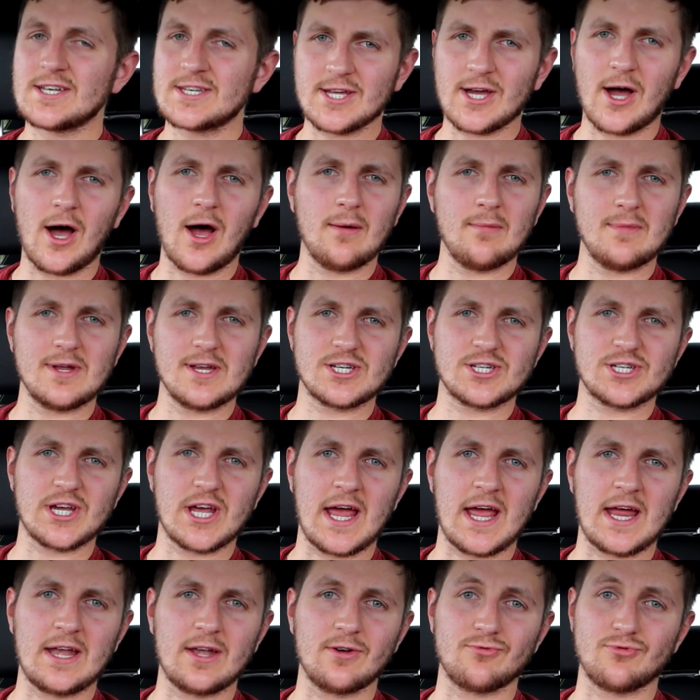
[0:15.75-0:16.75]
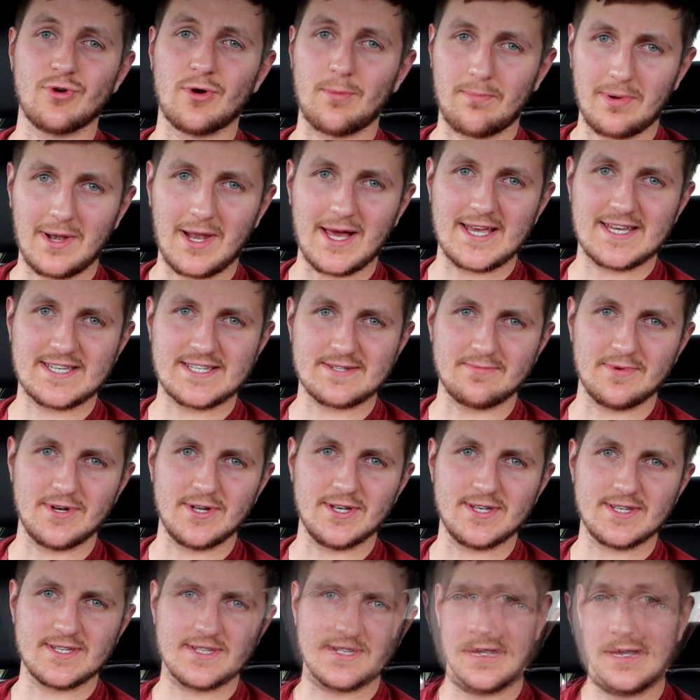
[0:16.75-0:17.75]
timing chain
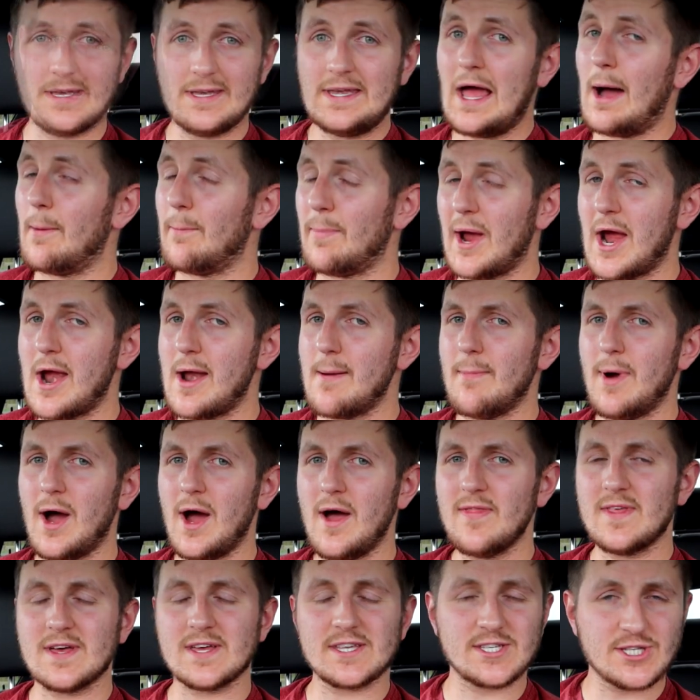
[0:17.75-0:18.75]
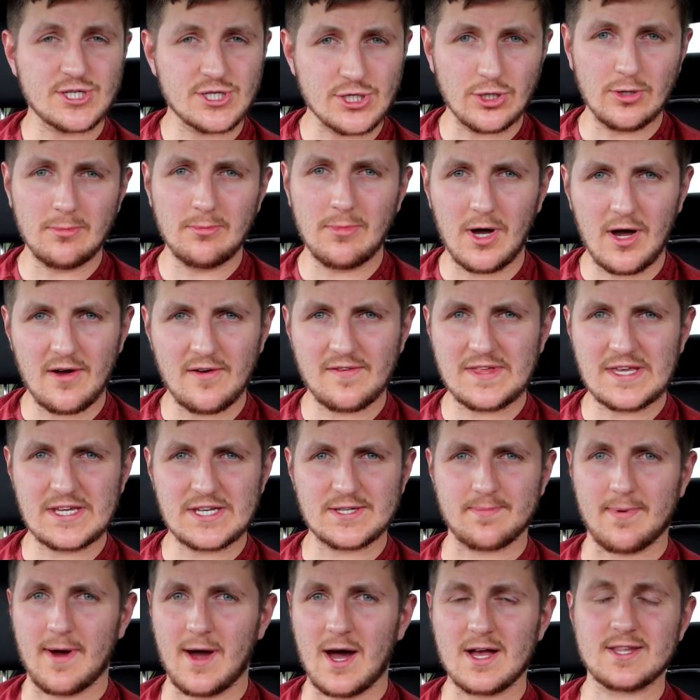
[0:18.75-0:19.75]
replacement. Now bear in mind that some of
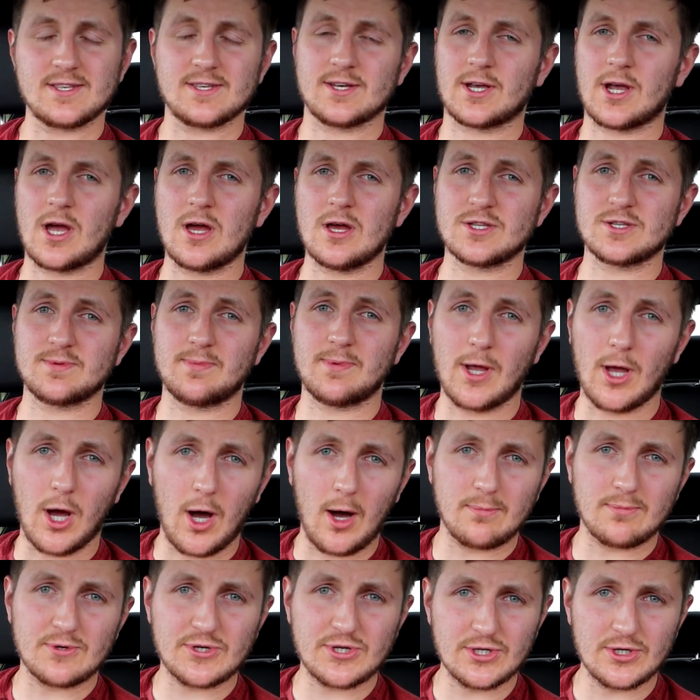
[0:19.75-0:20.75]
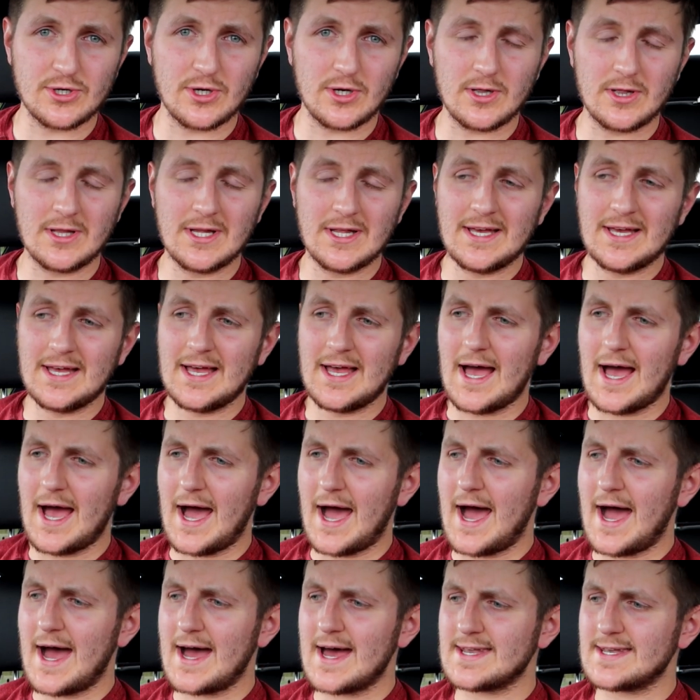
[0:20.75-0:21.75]
these parts are going to be optional
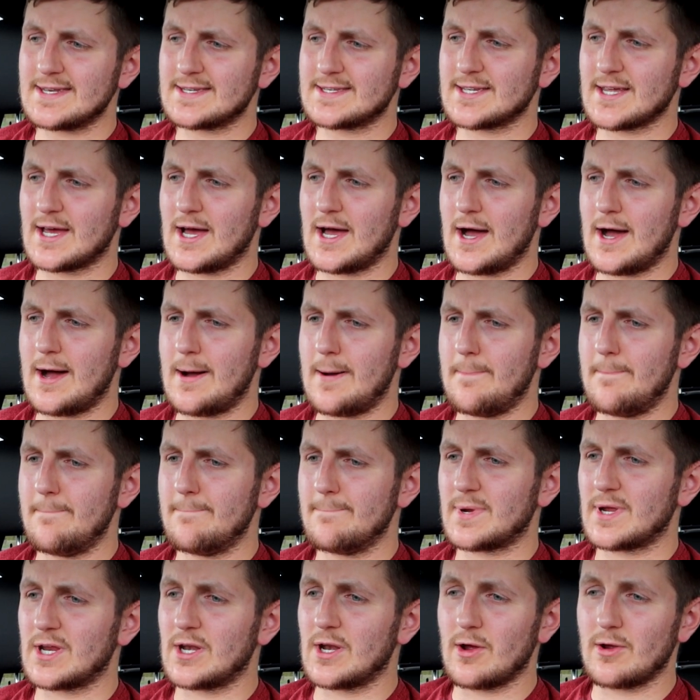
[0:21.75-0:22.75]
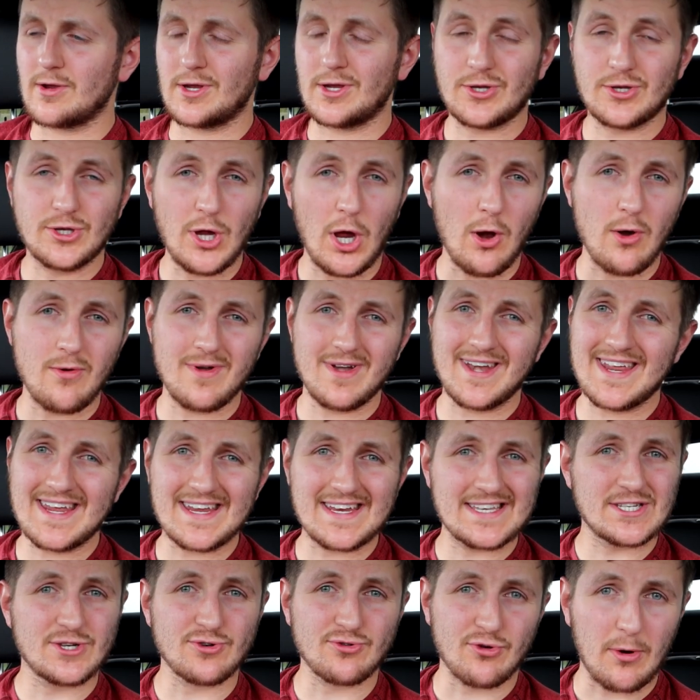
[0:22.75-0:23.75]
and um, you know, you don't
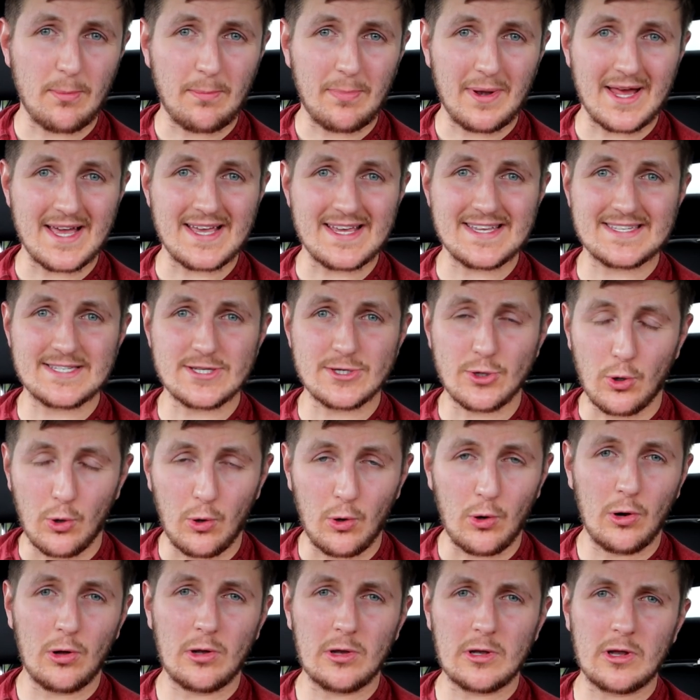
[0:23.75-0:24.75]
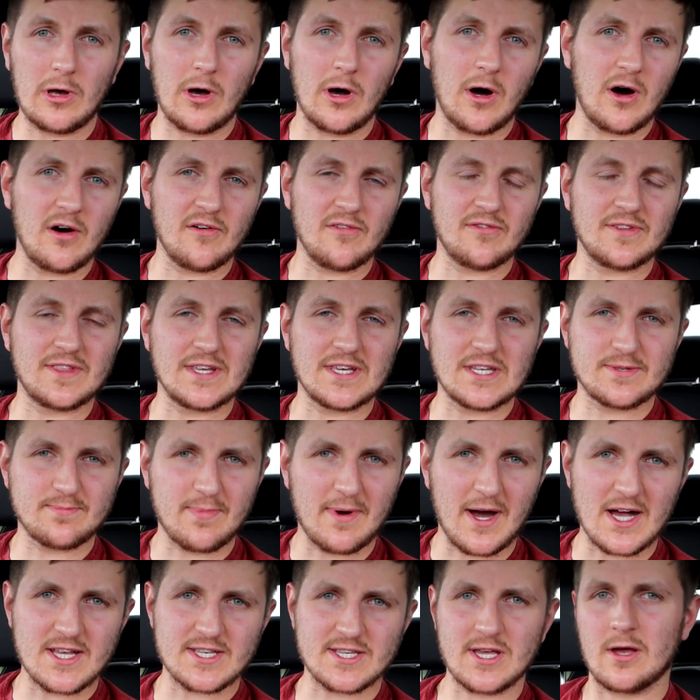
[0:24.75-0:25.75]
need to replace all of these
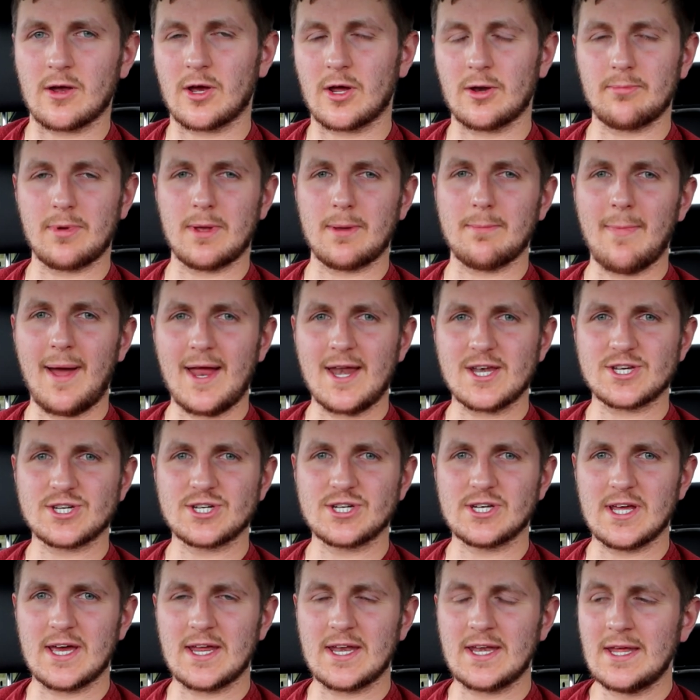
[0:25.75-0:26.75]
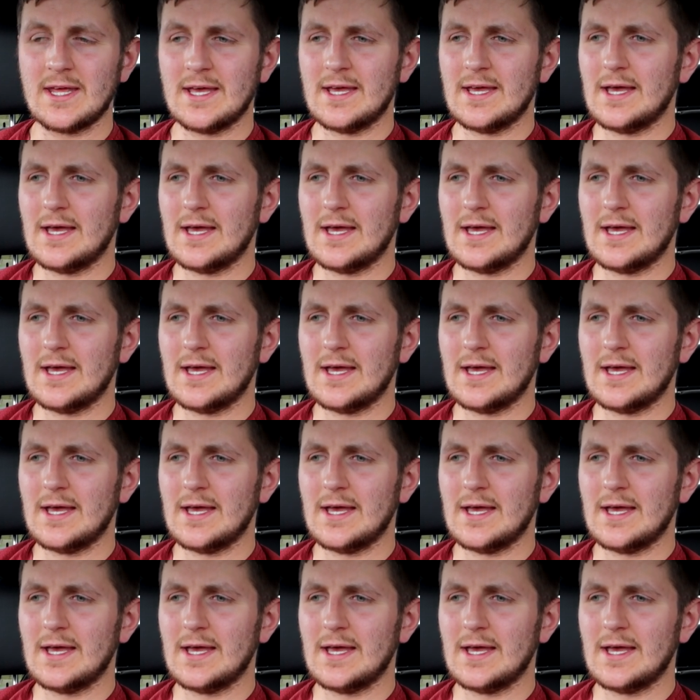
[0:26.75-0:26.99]
parts I'm going to be mentioning,